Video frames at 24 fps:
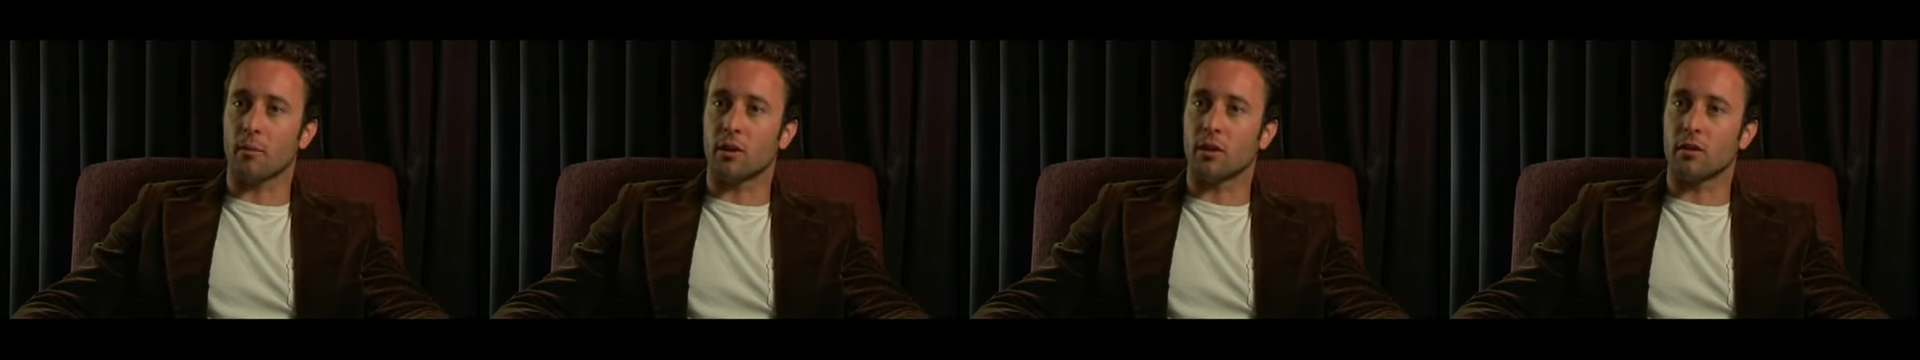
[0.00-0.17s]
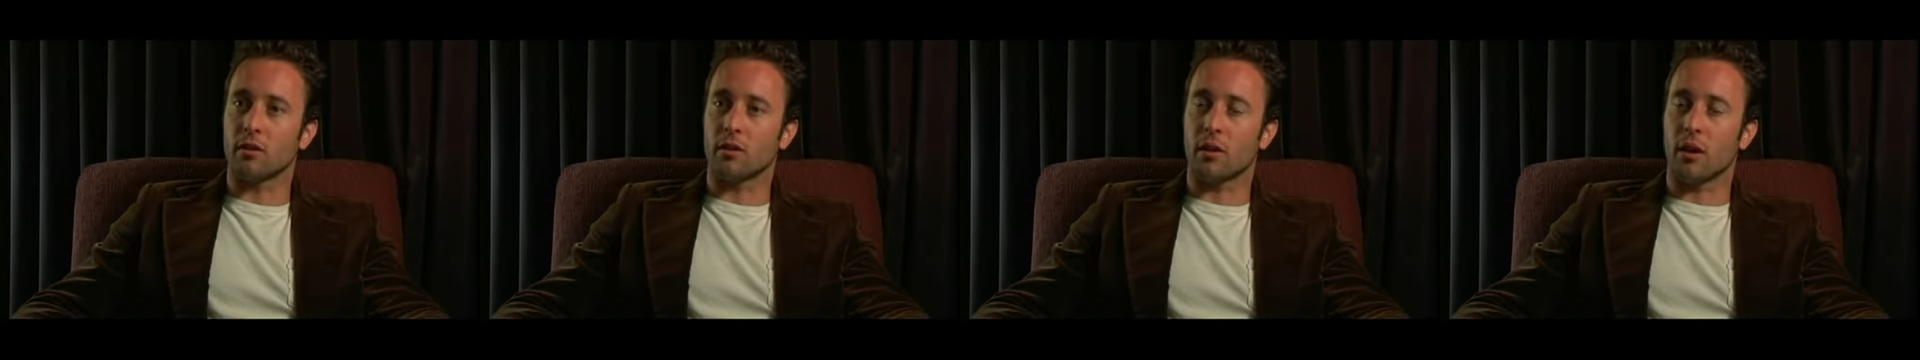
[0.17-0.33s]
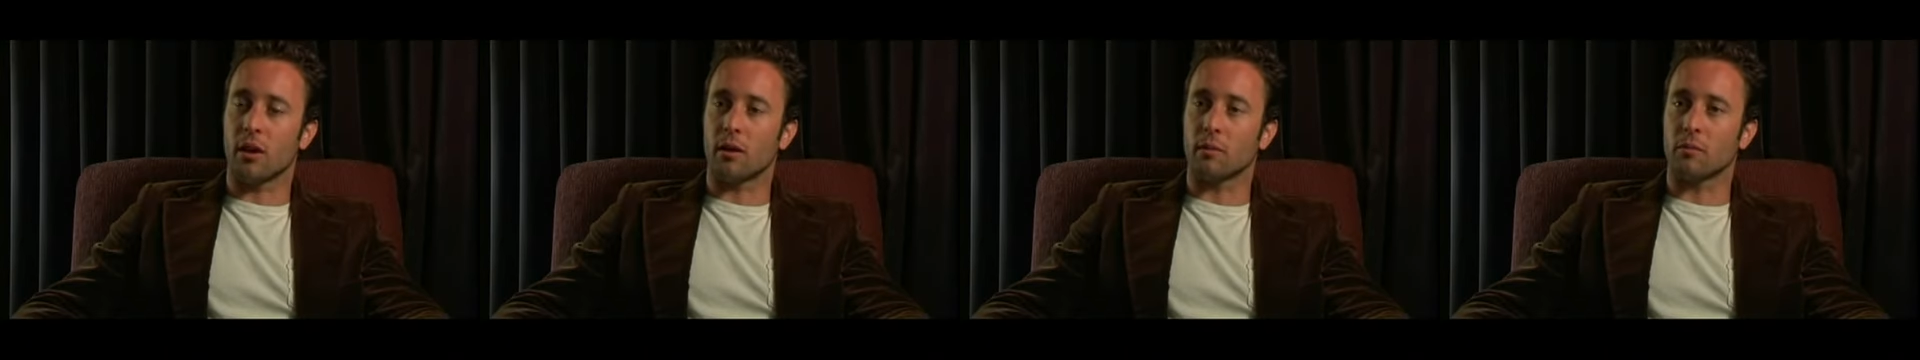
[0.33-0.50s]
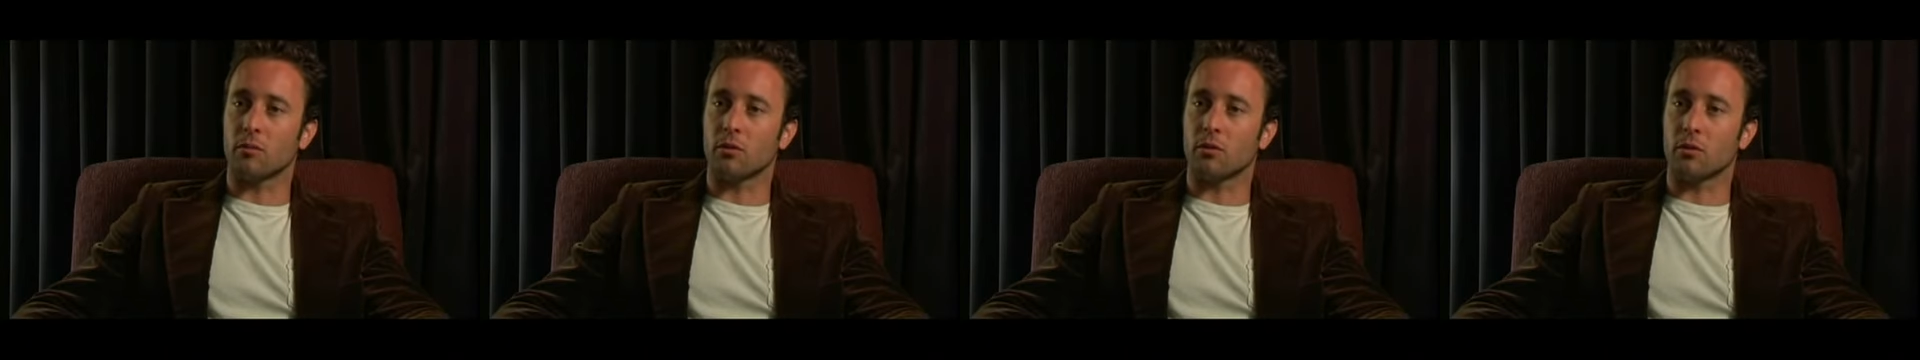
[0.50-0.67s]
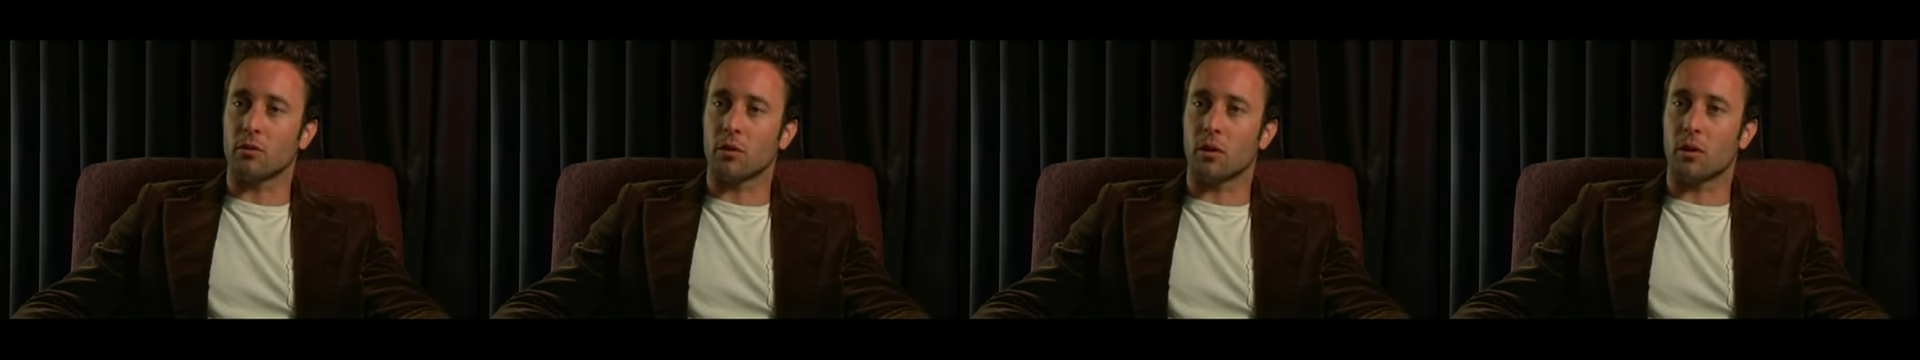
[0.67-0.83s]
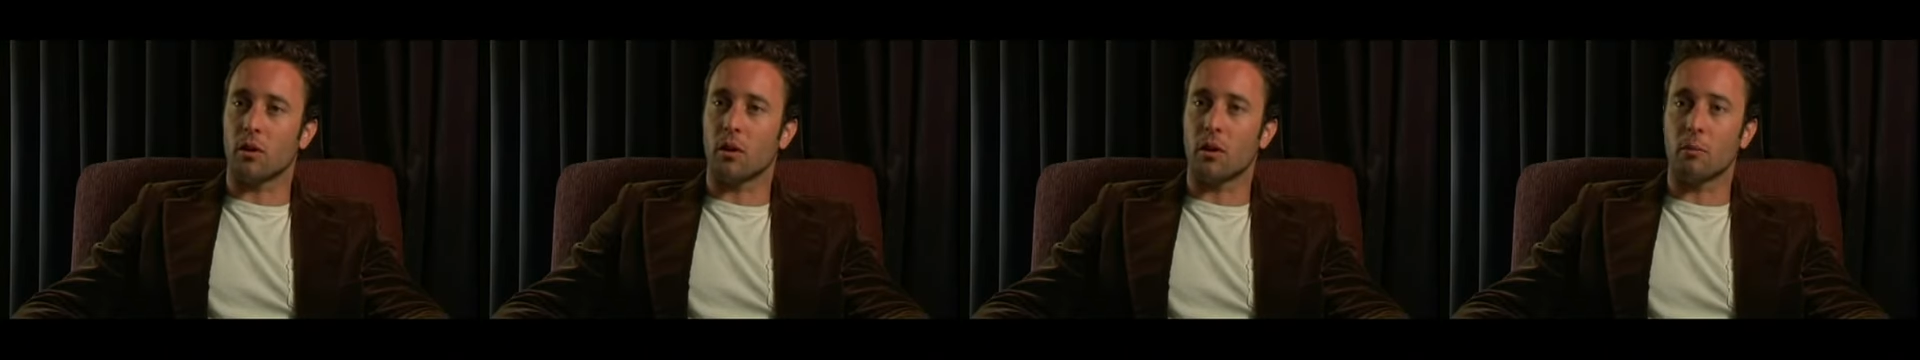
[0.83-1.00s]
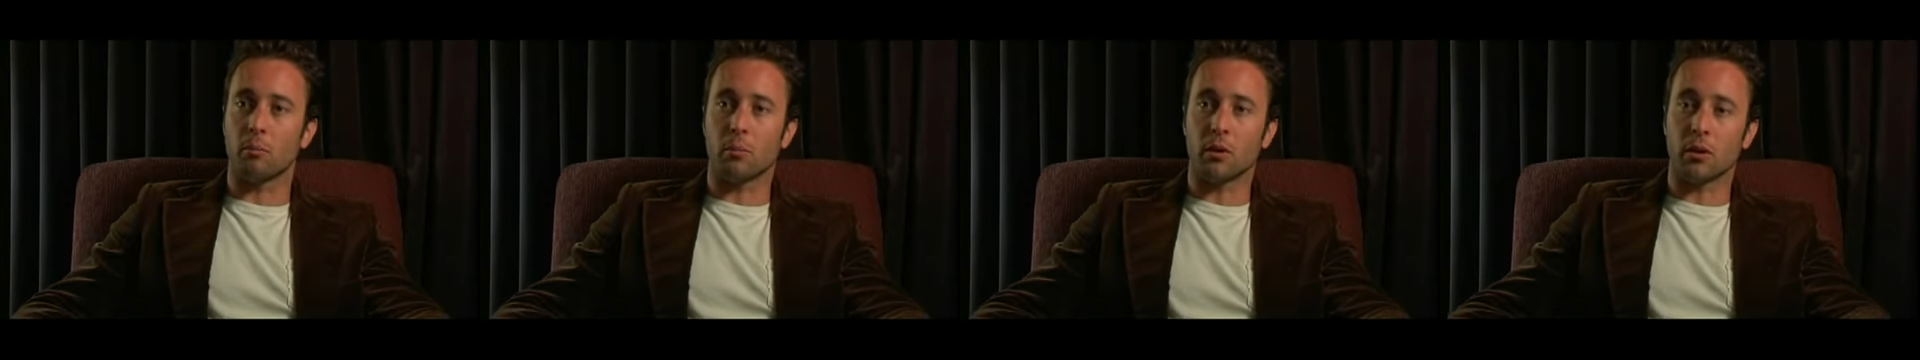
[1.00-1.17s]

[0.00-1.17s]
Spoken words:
many times, you know, and